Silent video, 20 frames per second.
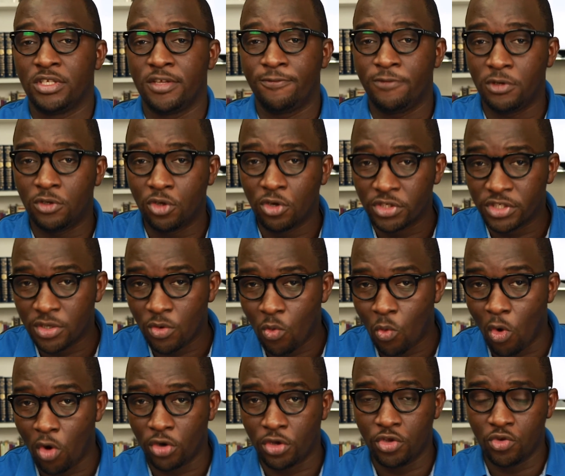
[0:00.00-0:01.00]
If it doesn't
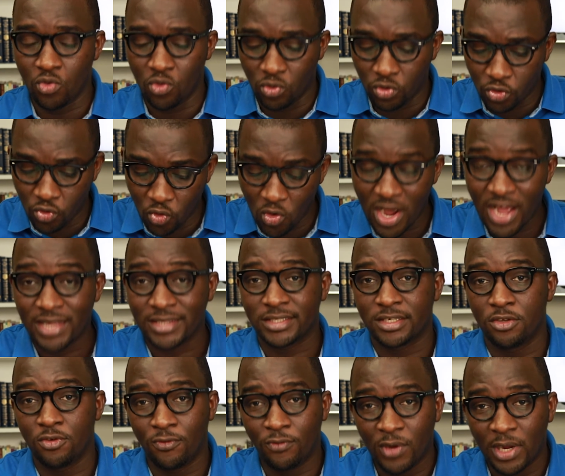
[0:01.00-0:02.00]
work, you
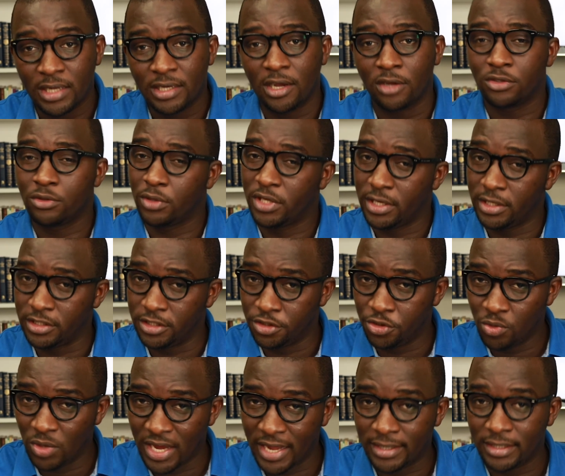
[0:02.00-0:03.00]
ask, you find out, okay, did
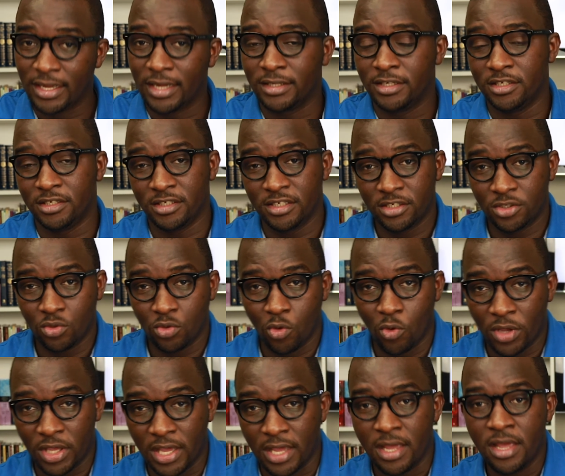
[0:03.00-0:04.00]
you like that? Is this
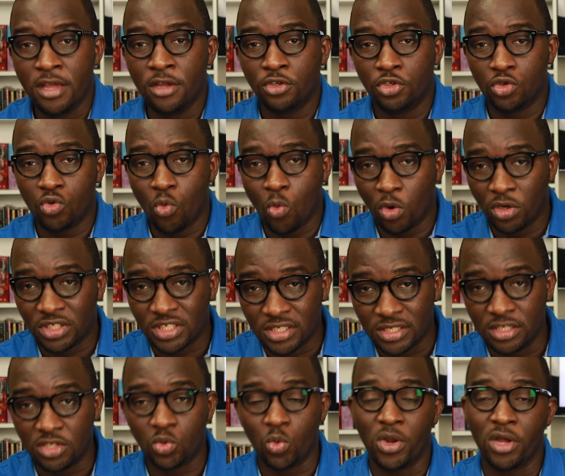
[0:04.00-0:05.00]
okay? Do you want it
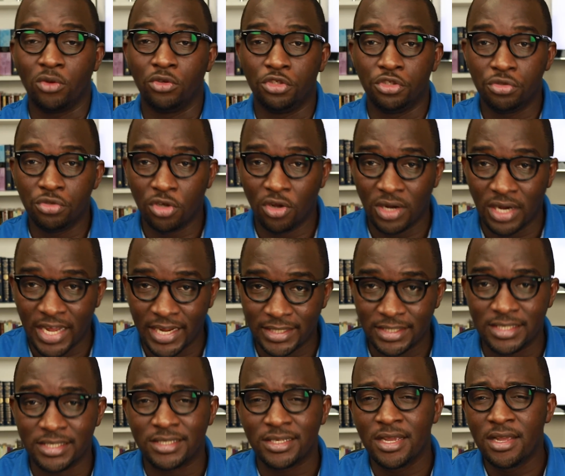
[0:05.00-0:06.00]
this way, or do you not like
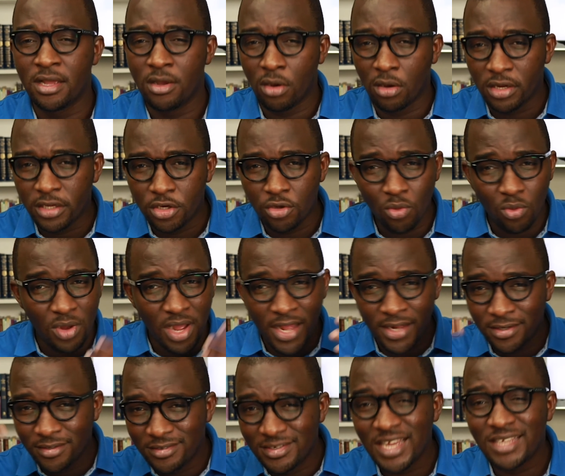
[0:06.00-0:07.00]
this? You know,
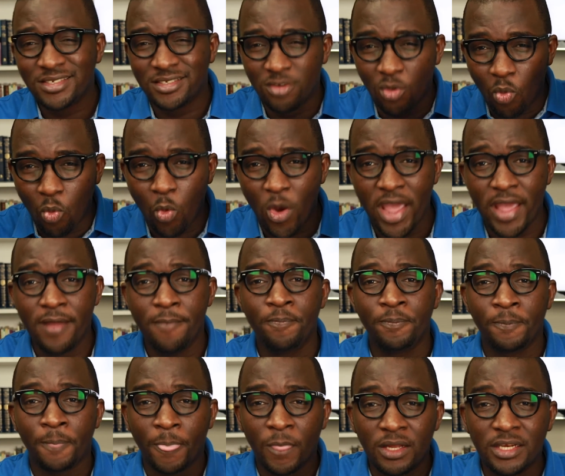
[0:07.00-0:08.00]
and that's the way
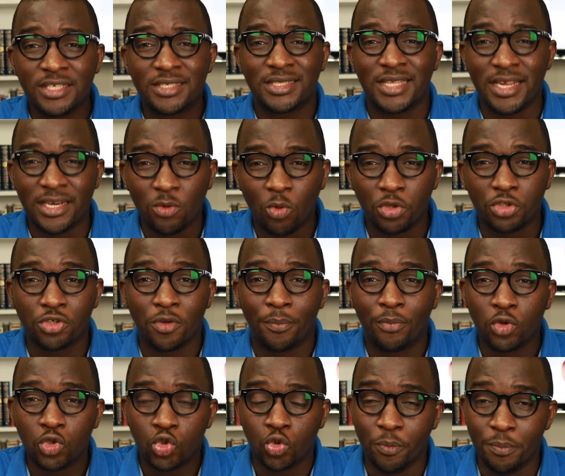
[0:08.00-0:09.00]
this thing was
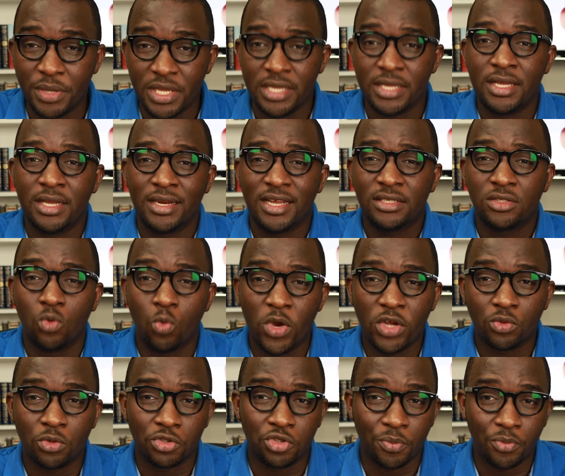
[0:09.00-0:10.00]
supposed to be. That's the way
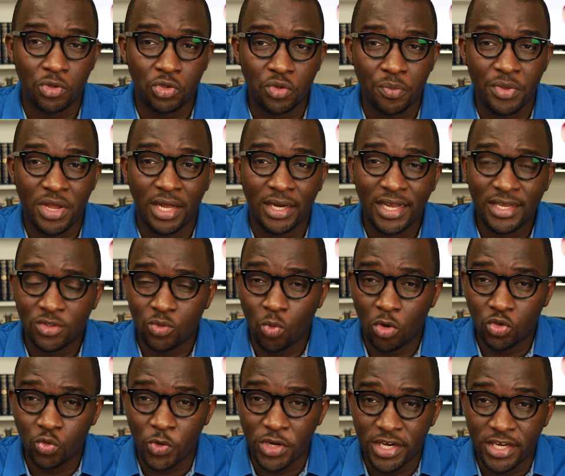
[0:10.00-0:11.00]
it was supposed to be, and that's
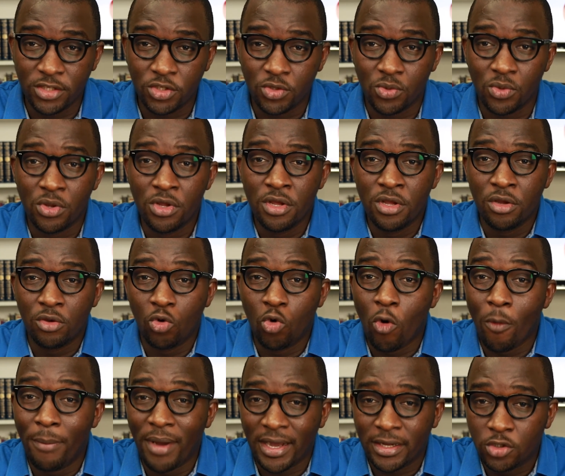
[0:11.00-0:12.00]
what we need to
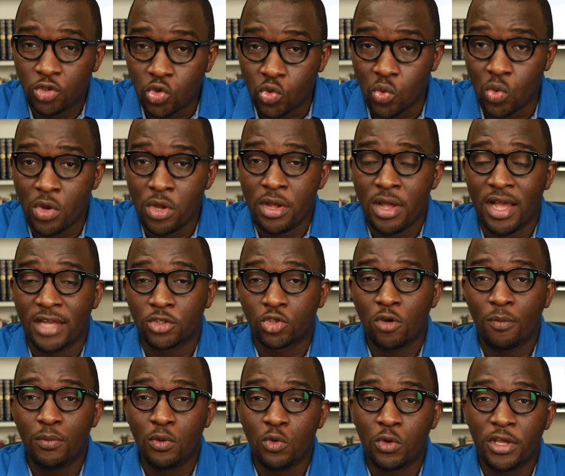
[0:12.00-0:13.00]
go back to and
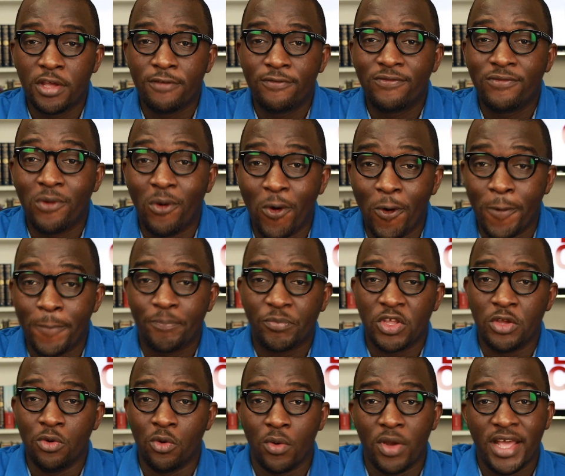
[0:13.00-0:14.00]
stop looking for,
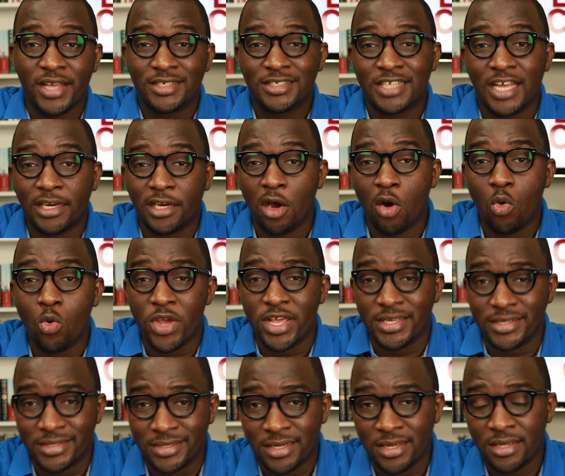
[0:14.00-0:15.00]
you know, external
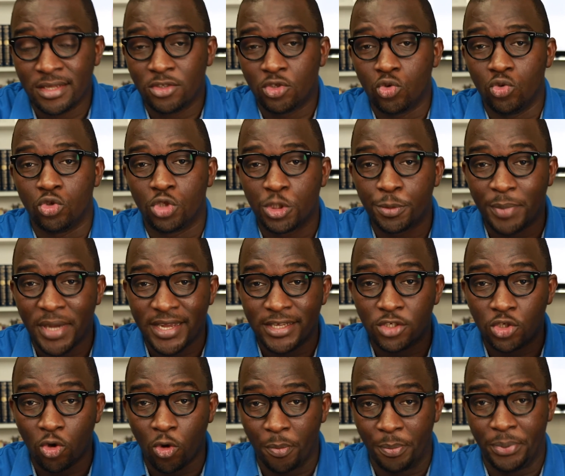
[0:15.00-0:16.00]
ways to
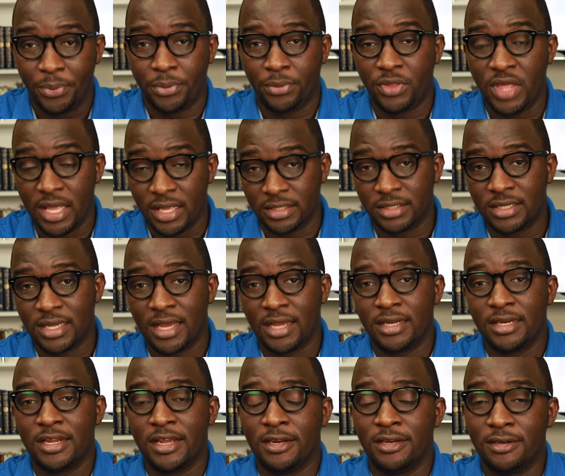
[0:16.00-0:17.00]
spice up things
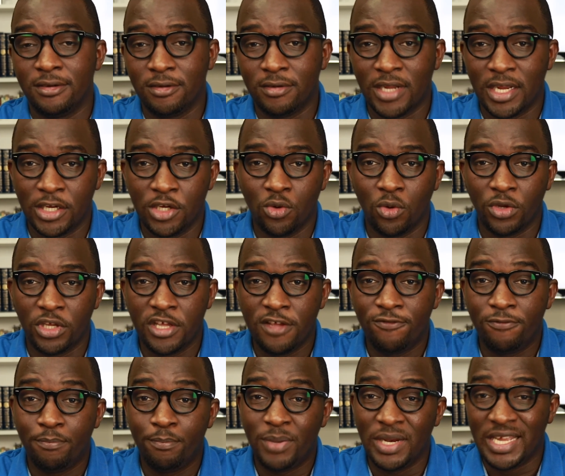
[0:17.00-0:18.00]
and then, you know,
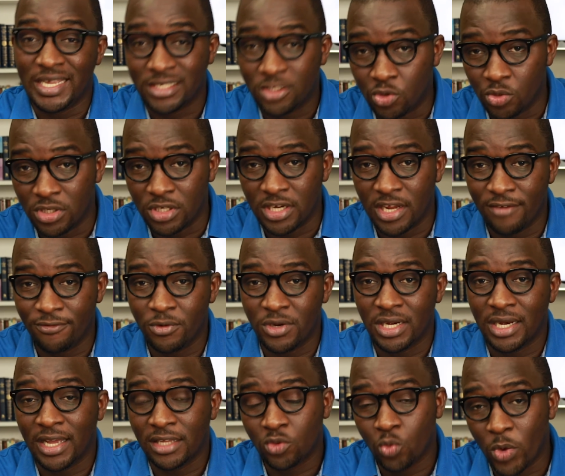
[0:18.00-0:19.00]
give place to the devil
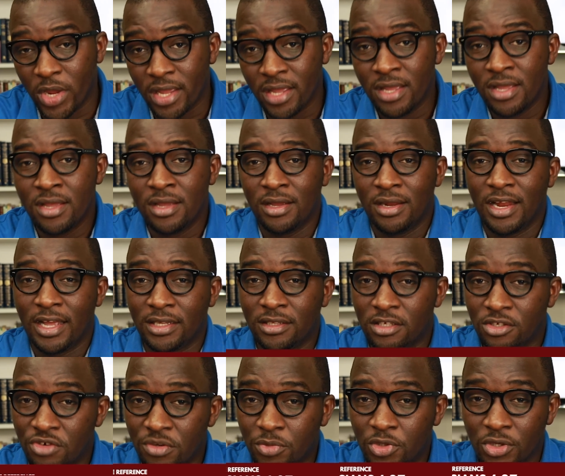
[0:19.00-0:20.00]
in that way. Like the
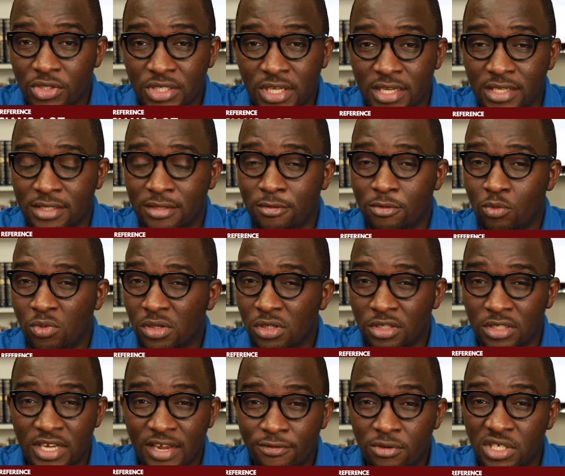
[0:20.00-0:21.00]
scripture says,
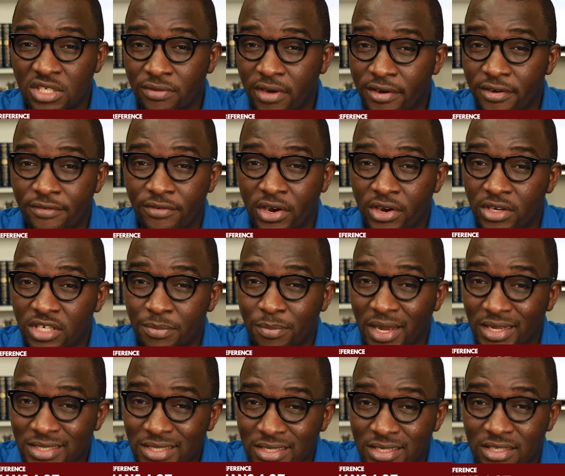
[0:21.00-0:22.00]
the devil is very, very
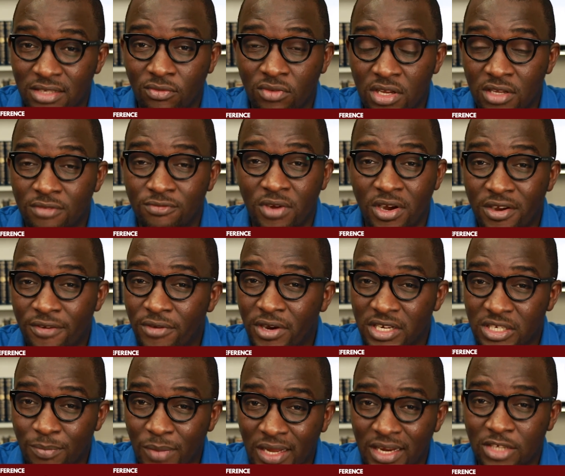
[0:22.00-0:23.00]
smart. It's very, very
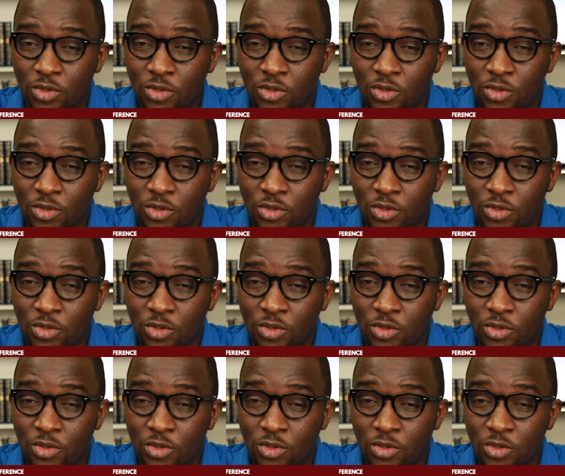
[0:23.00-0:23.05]
smart.